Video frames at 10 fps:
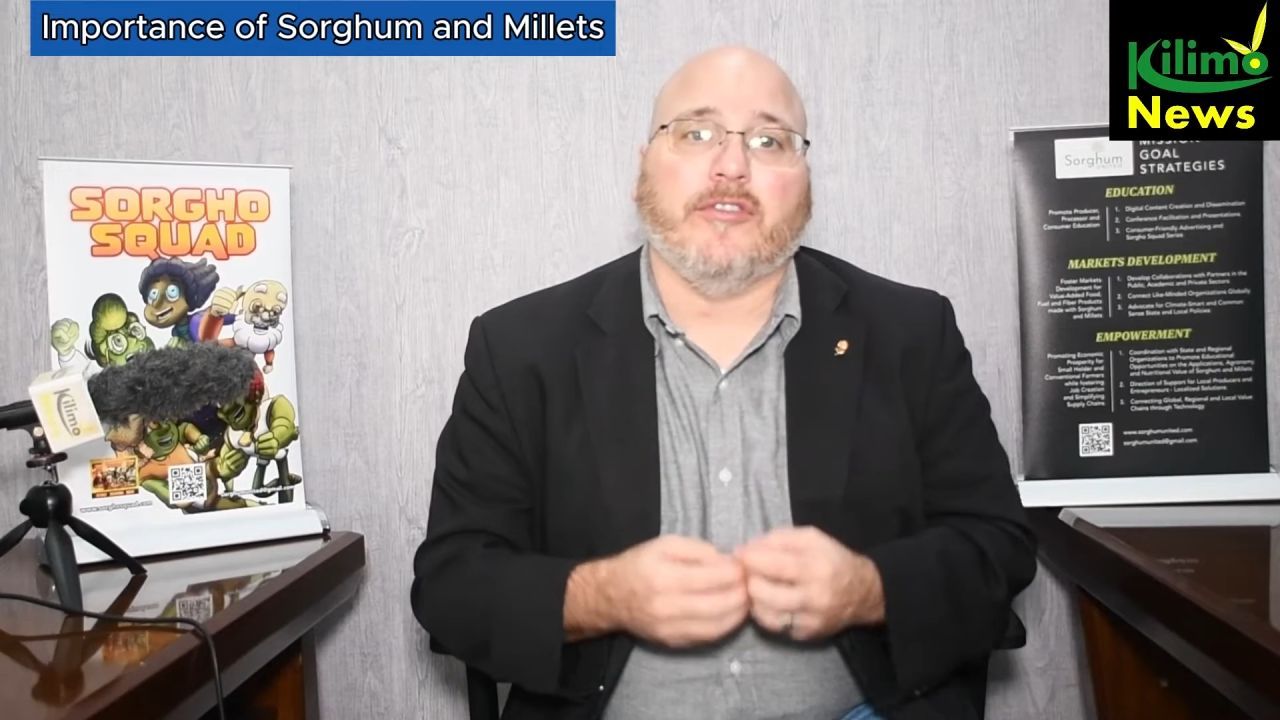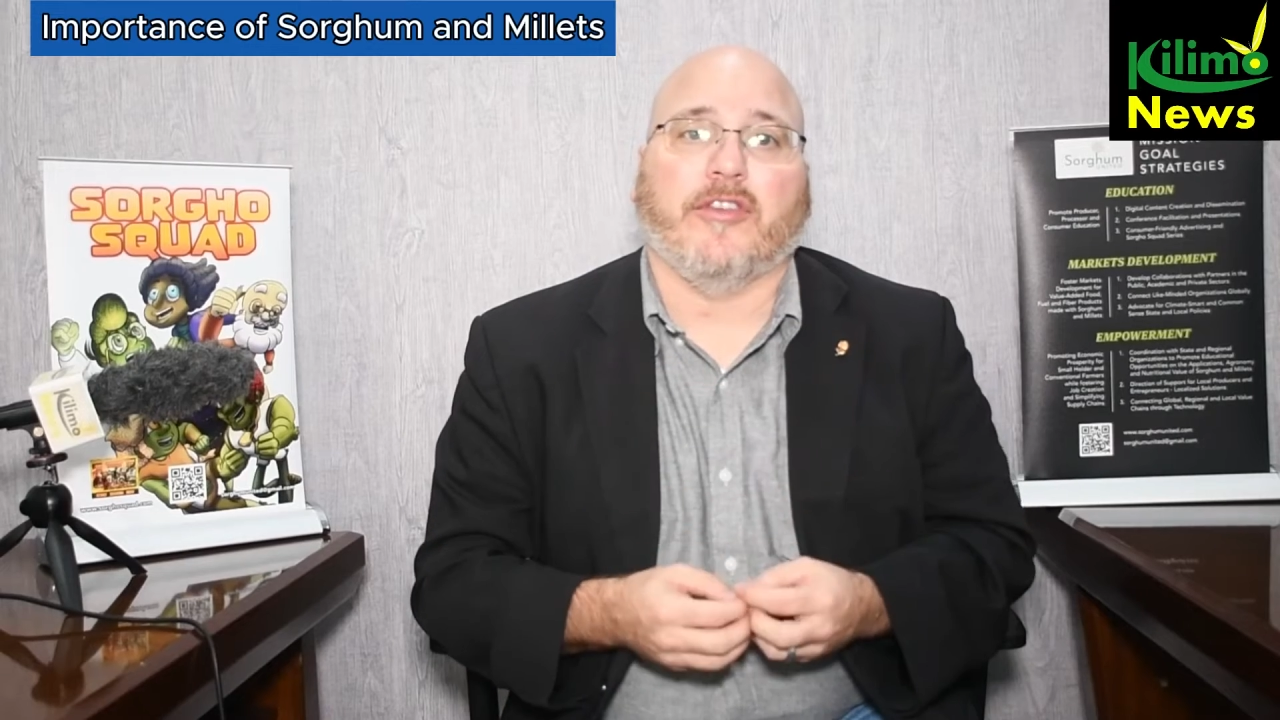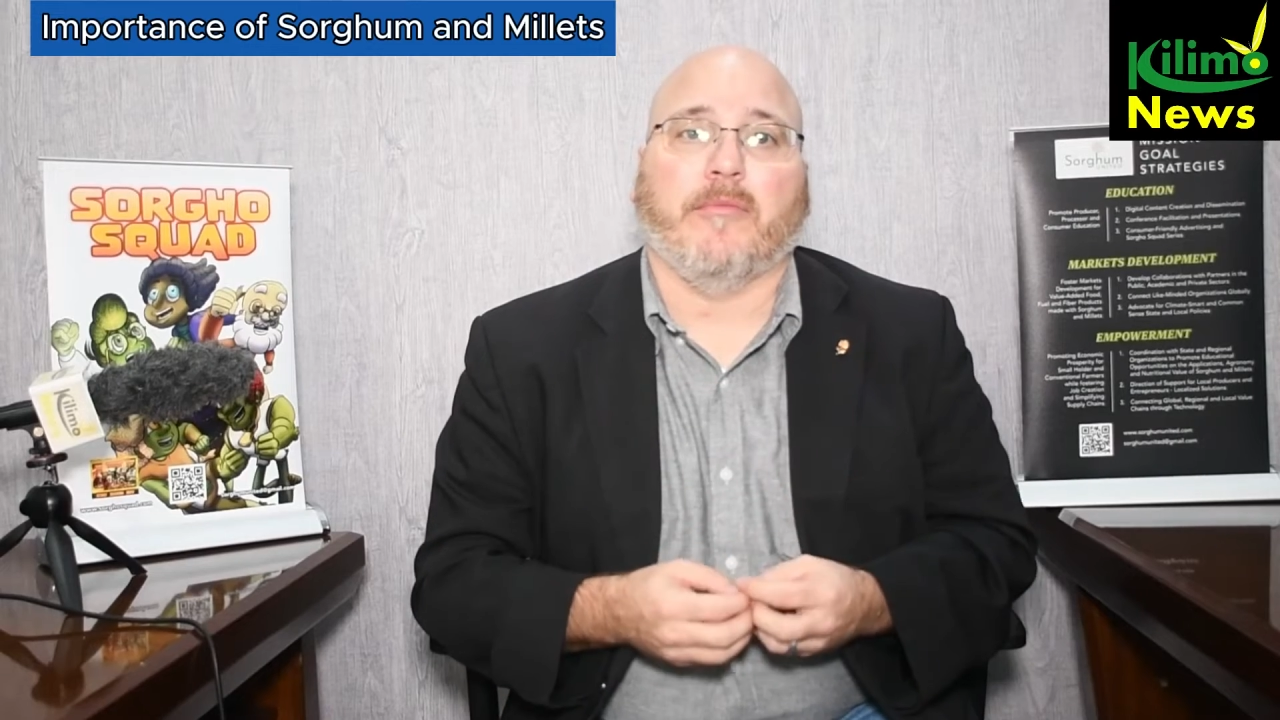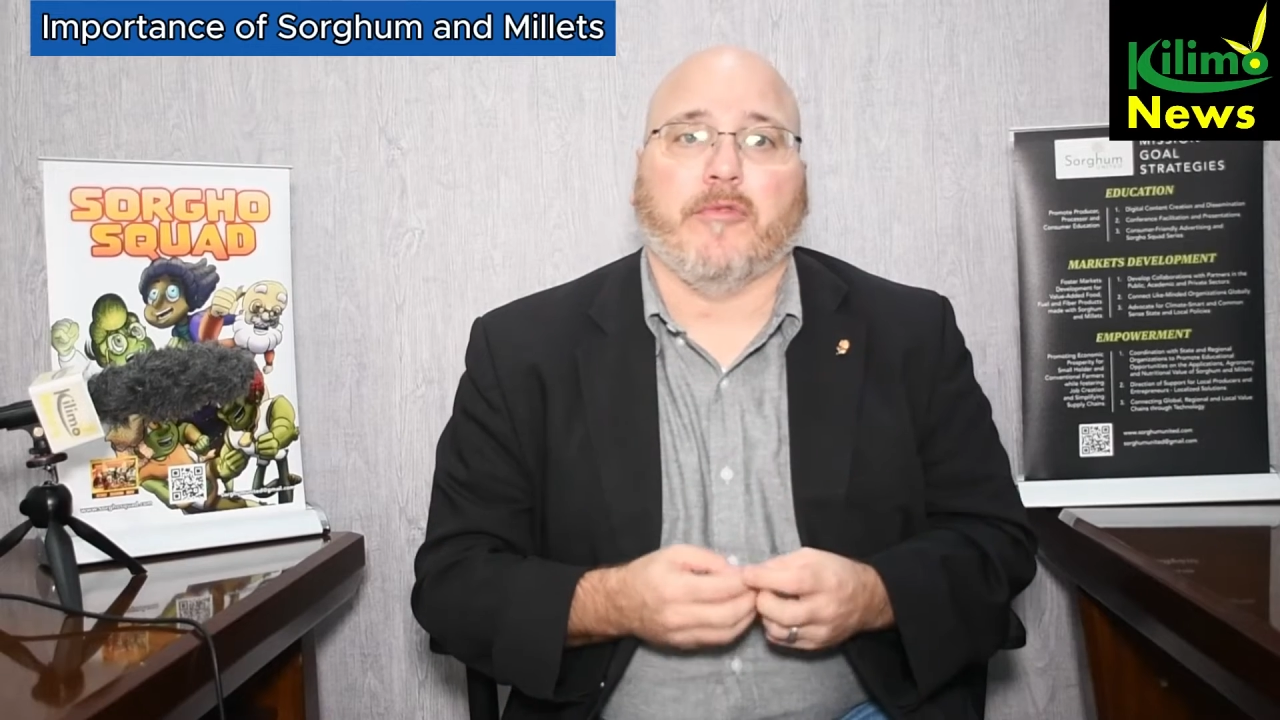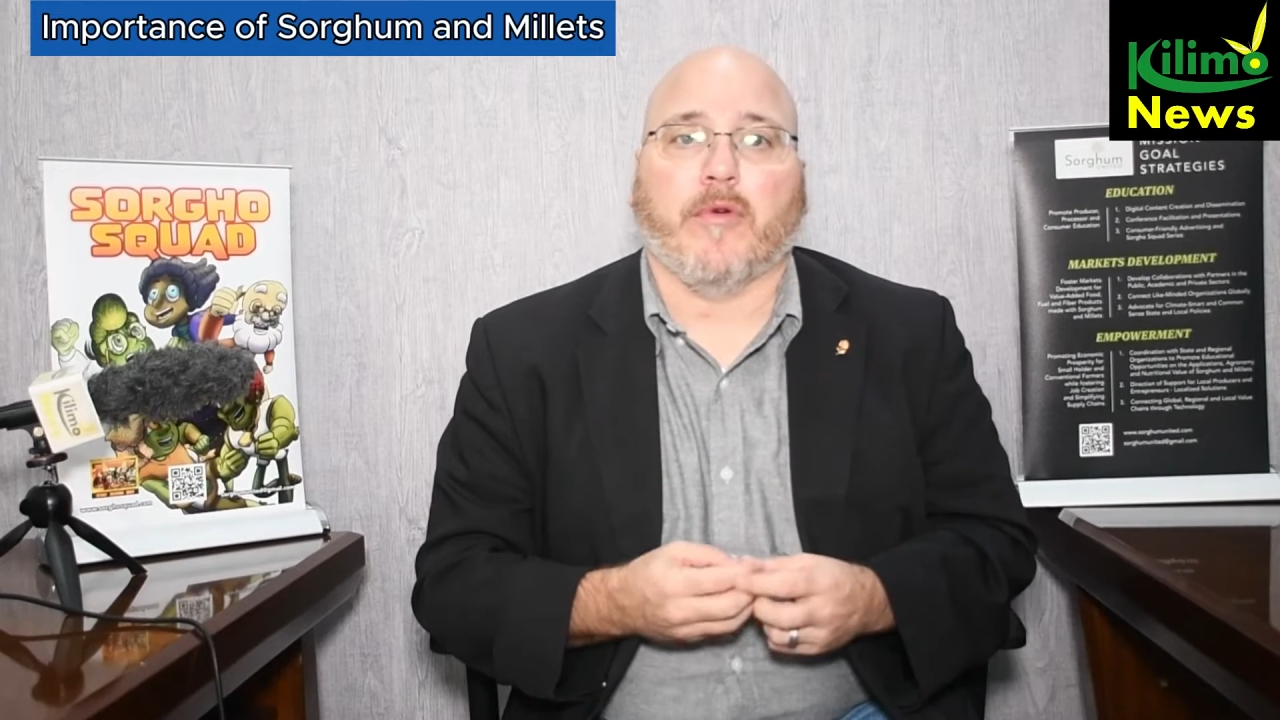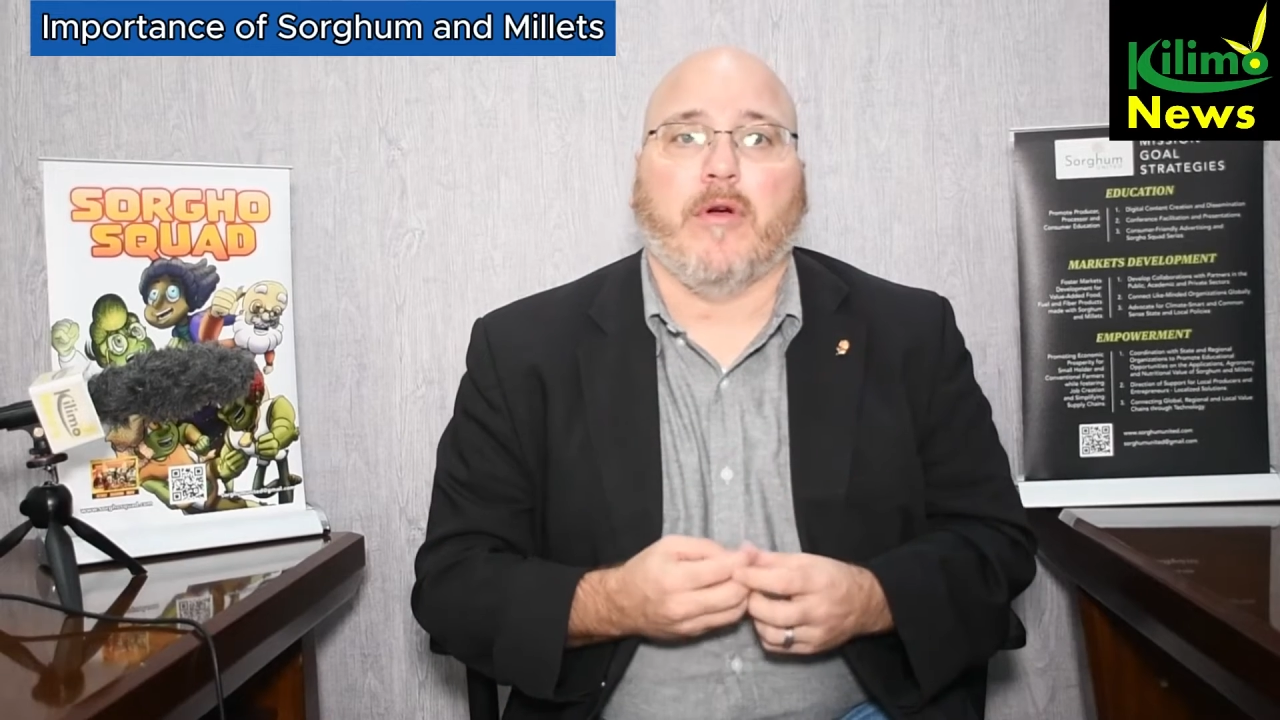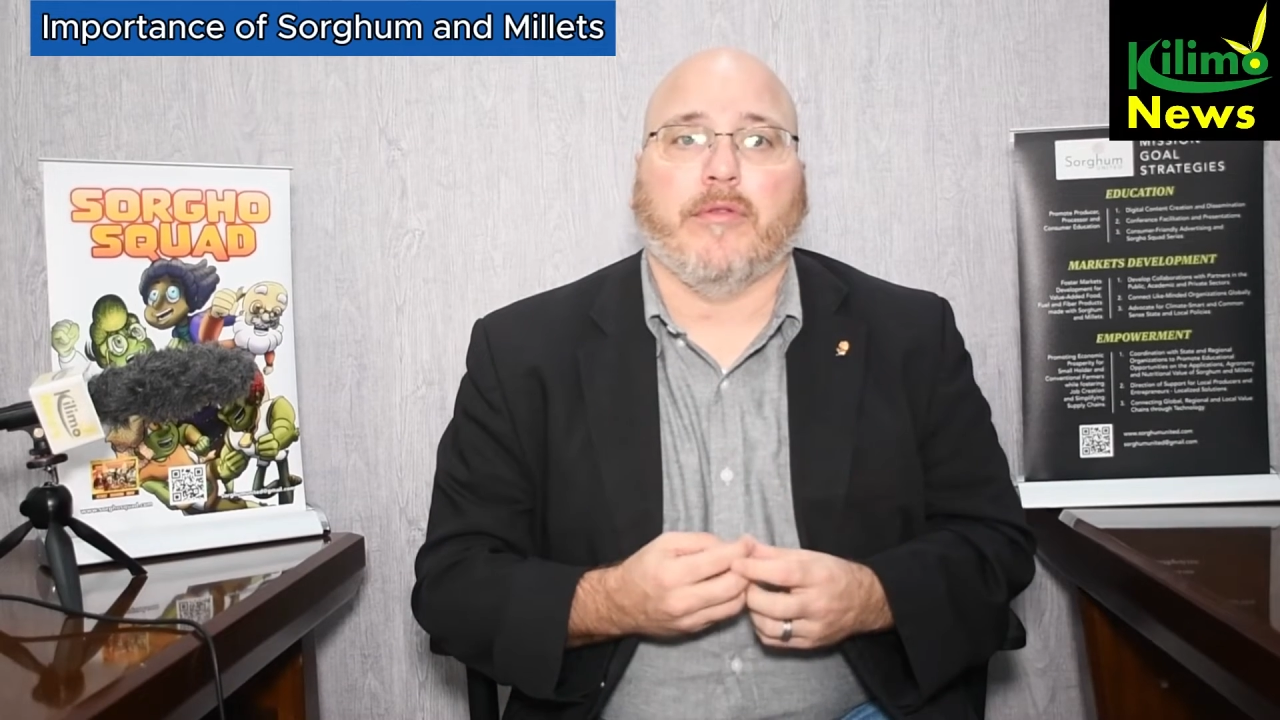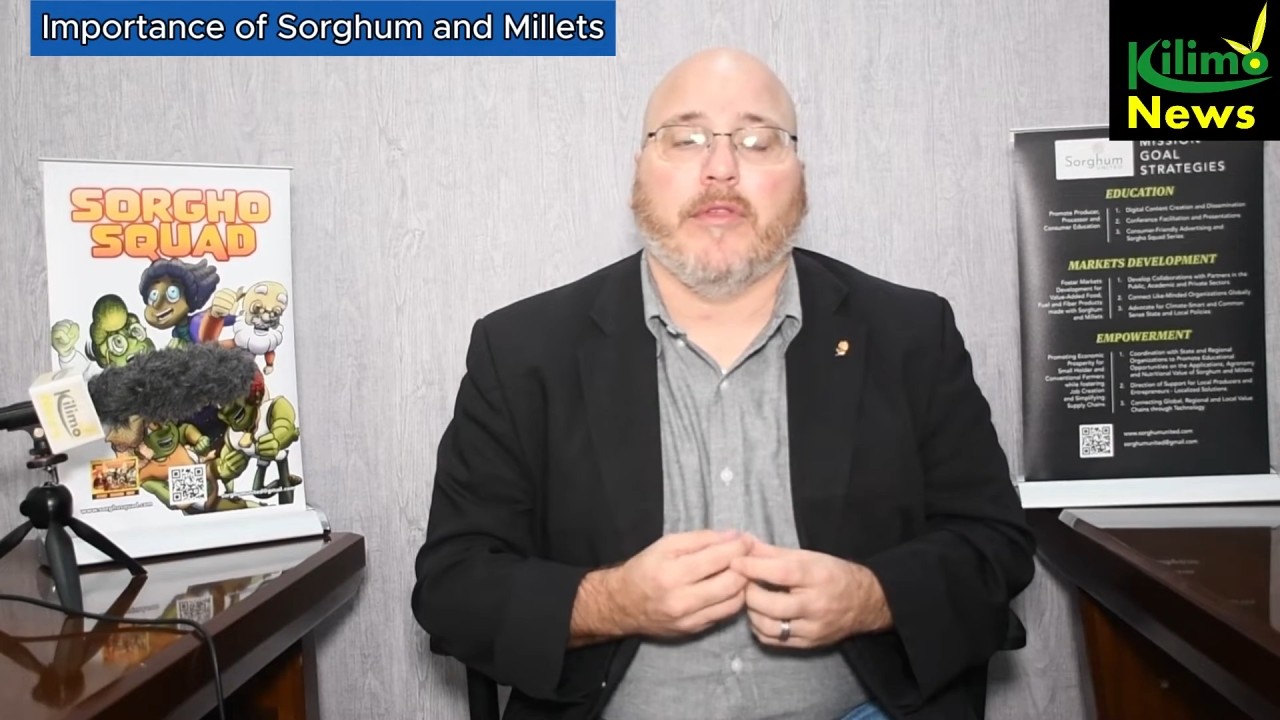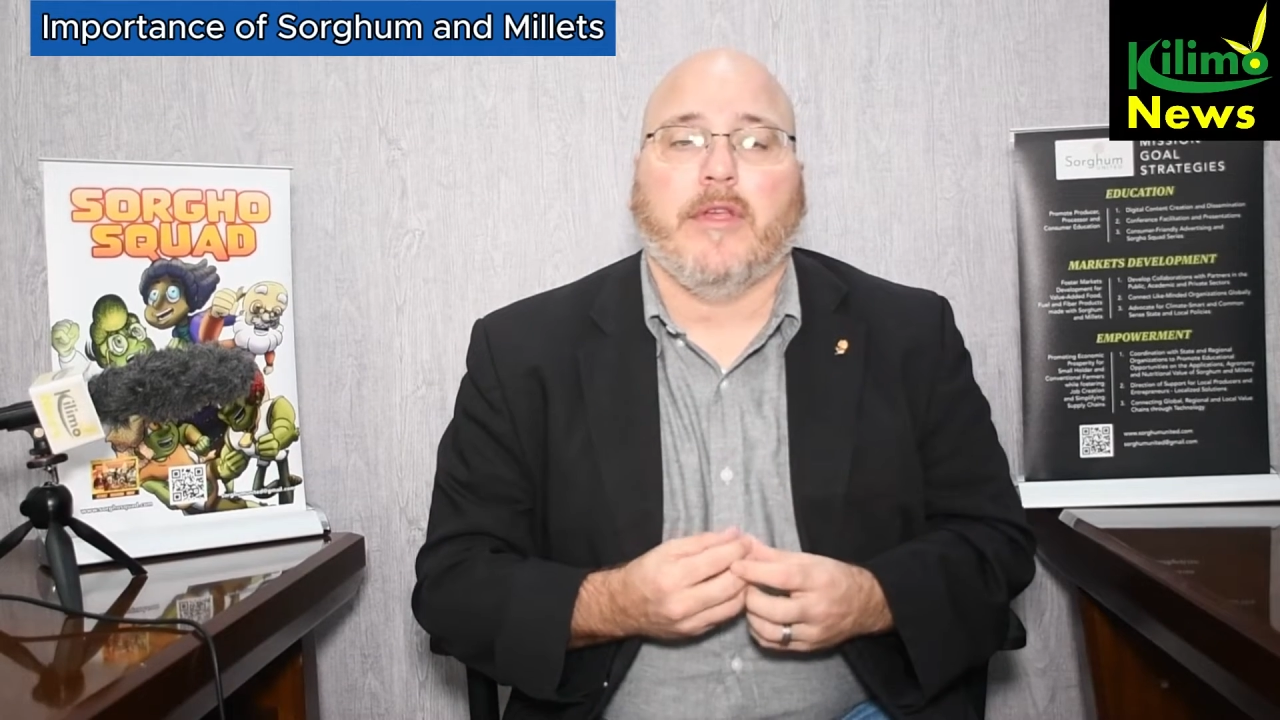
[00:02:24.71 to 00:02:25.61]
some growth.